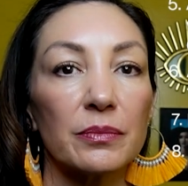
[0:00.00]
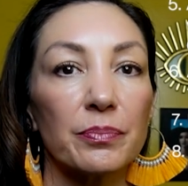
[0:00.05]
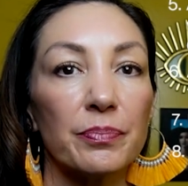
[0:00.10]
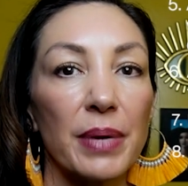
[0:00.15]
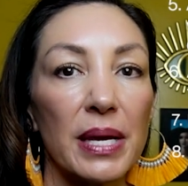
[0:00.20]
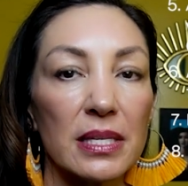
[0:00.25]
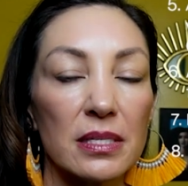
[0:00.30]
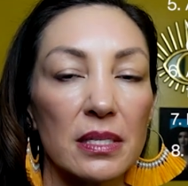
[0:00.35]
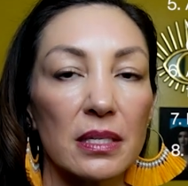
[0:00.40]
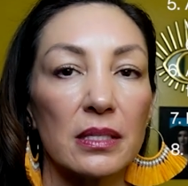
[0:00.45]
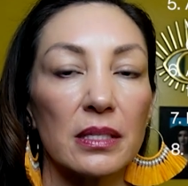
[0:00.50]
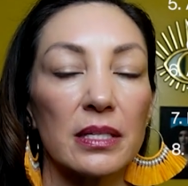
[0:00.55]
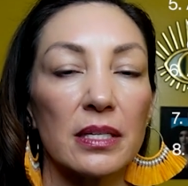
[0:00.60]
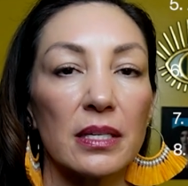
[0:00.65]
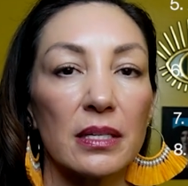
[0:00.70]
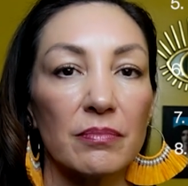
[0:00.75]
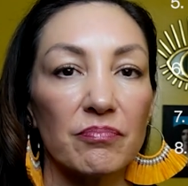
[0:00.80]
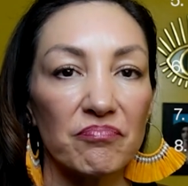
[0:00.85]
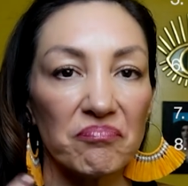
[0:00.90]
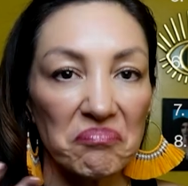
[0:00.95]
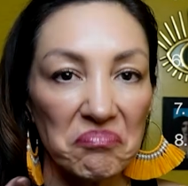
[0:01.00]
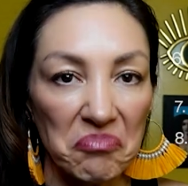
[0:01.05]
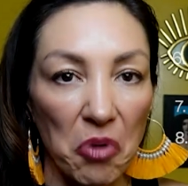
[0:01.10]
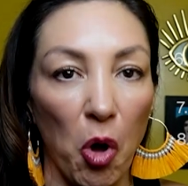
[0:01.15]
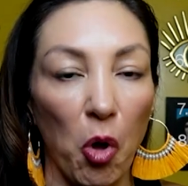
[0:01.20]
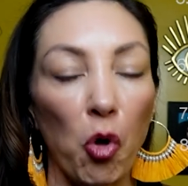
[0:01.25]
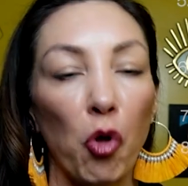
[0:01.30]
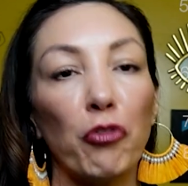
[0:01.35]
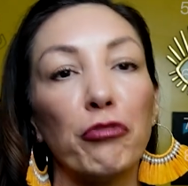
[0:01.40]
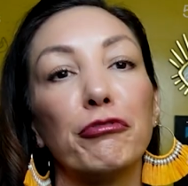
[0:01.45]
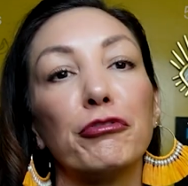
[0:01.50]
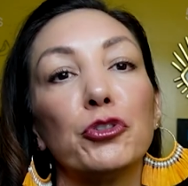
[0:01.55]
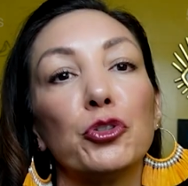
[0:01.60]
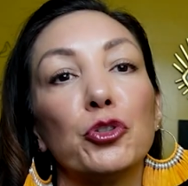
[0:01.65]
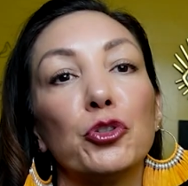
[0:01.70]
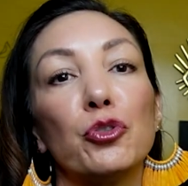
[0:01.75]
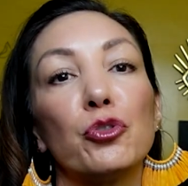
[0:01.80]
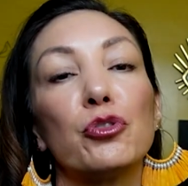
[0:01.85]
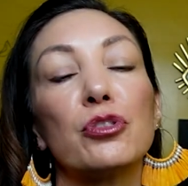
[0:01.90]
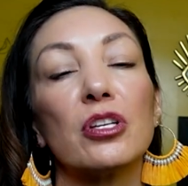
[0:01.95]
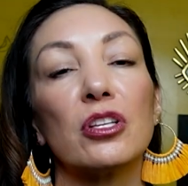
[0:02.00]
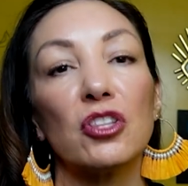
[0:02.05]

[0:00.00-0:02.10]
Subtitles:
basically whole foods,